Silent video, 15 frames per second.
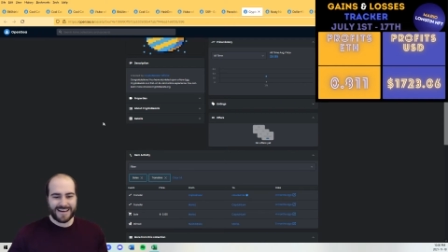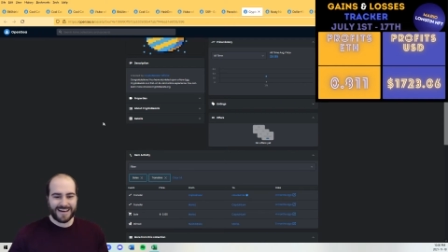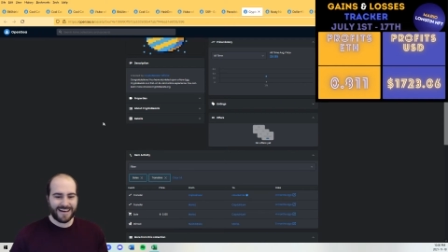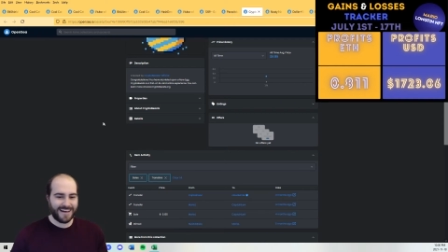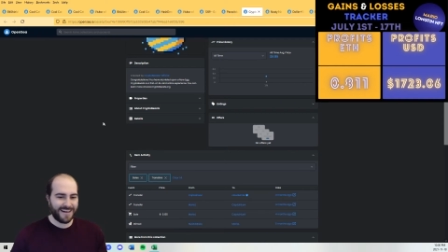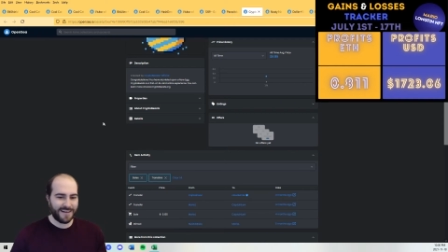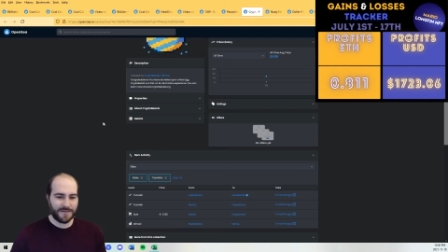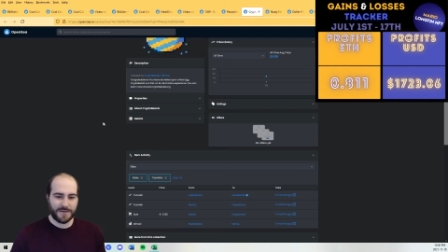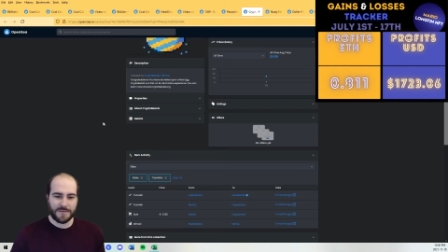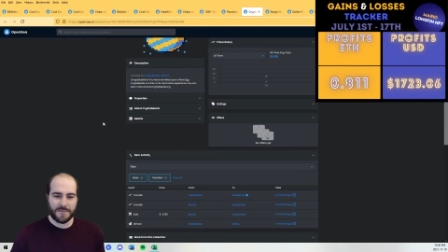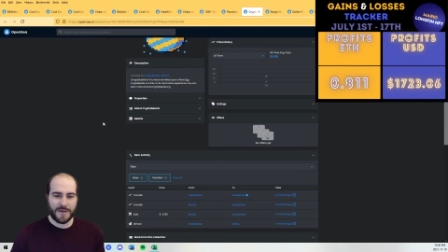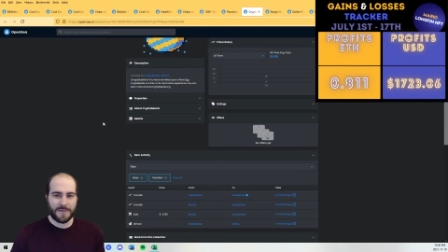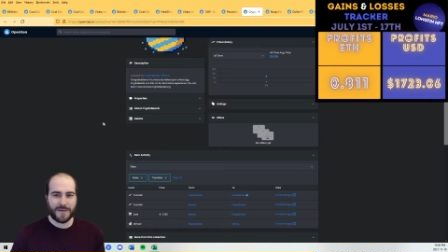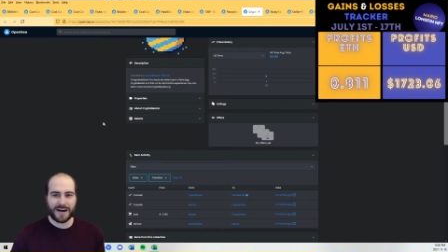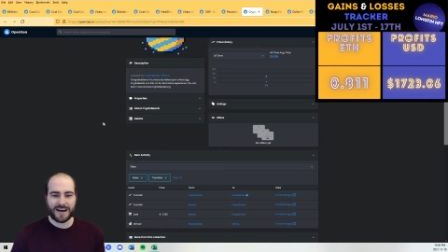in my
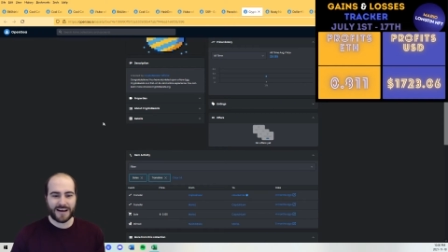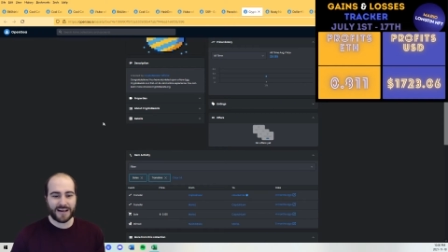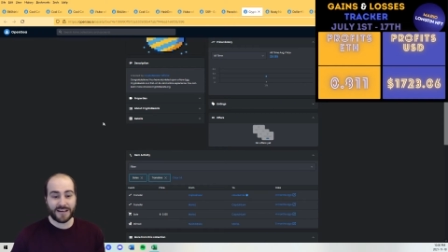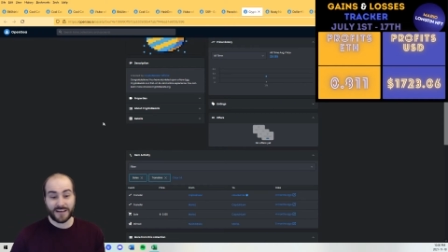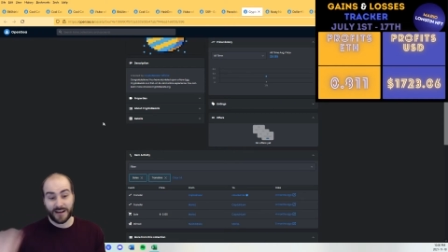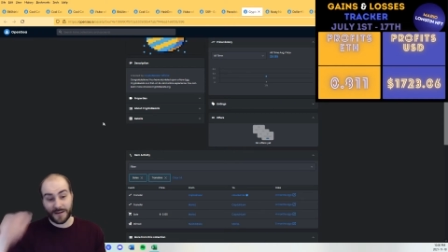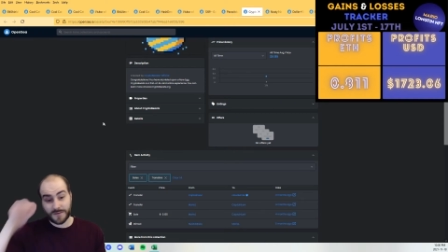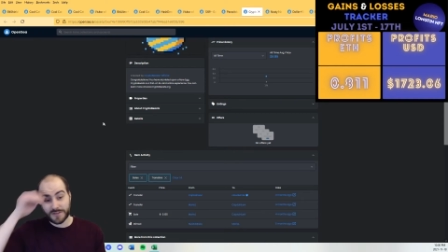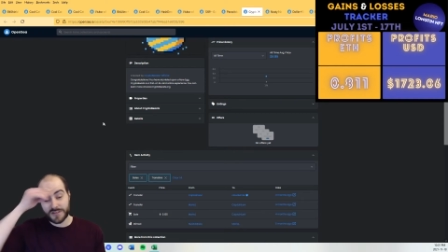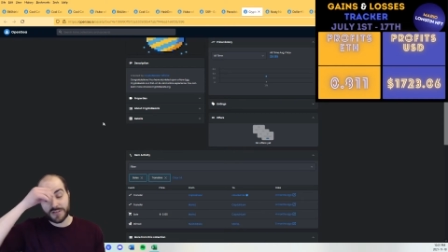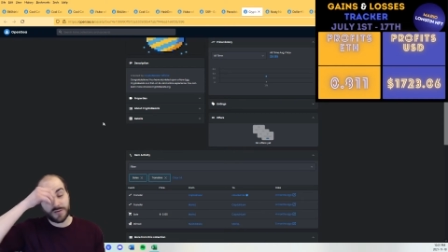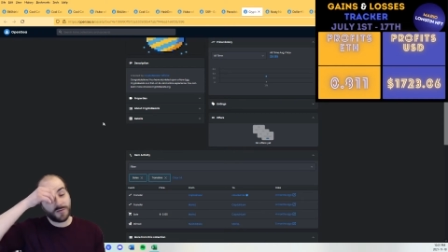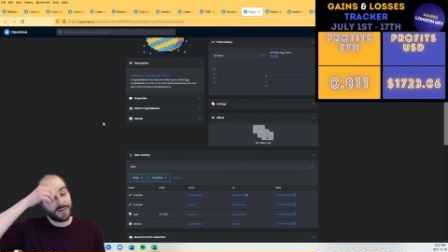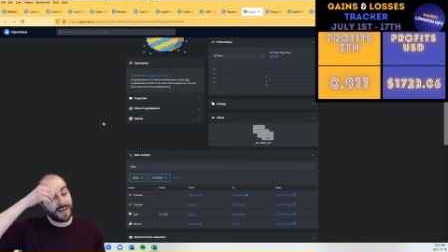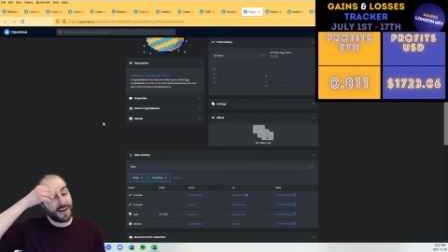mind. I was so
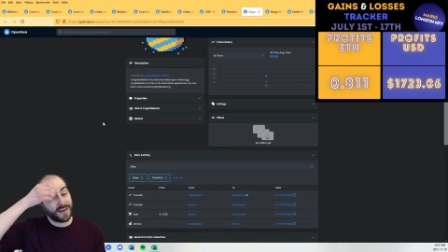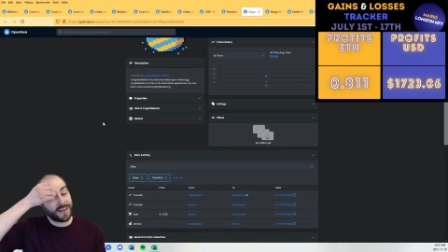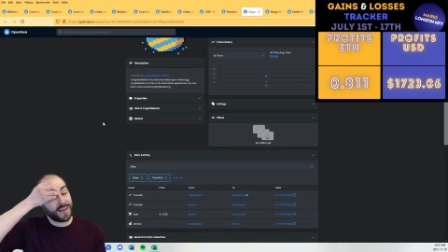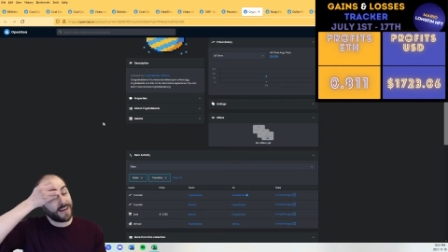dedicated and